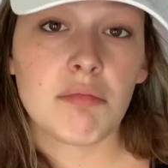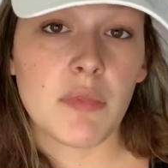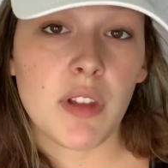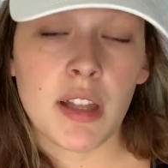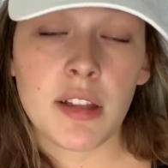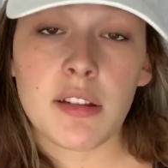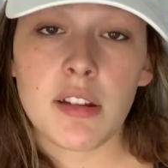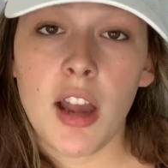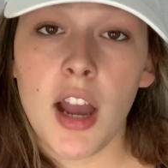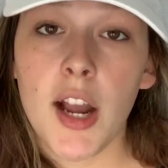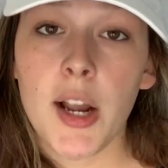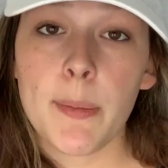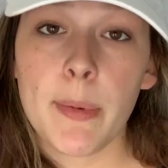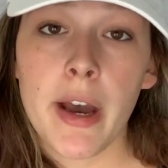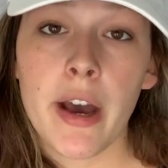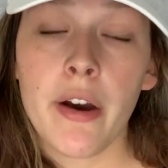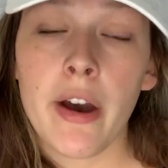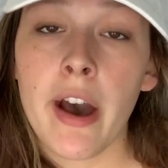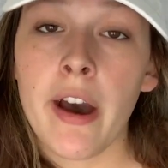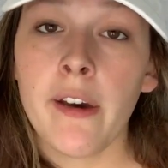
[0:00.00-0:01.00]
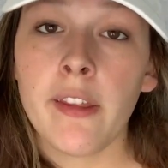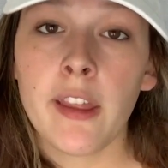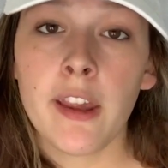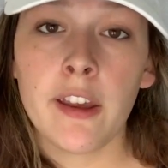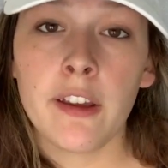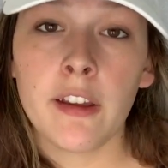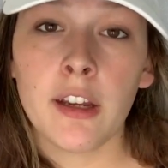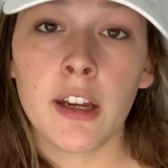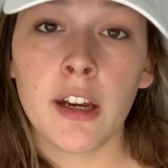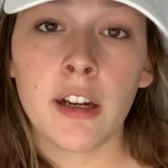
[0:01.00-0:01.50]
let's talk about how
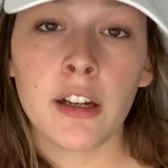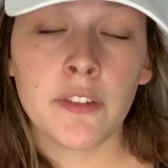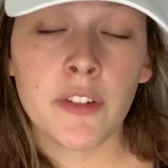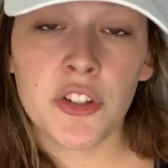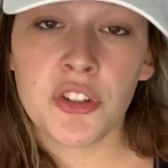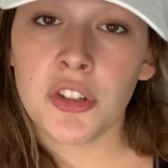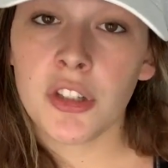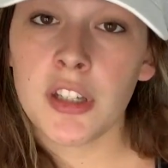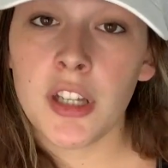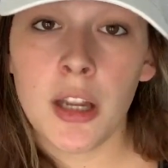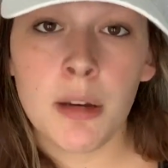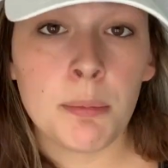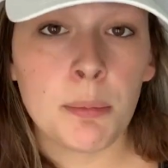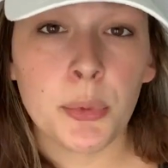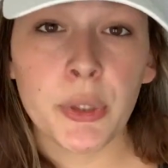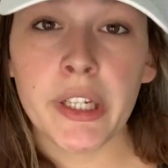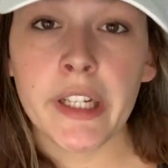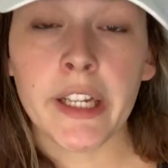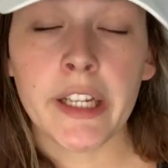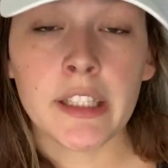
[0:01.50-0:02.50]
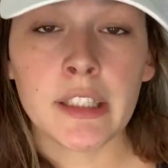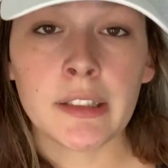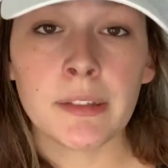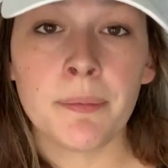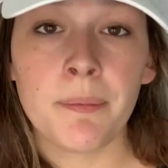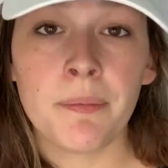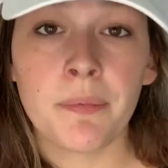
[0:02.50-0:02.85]
they are officially done breeding.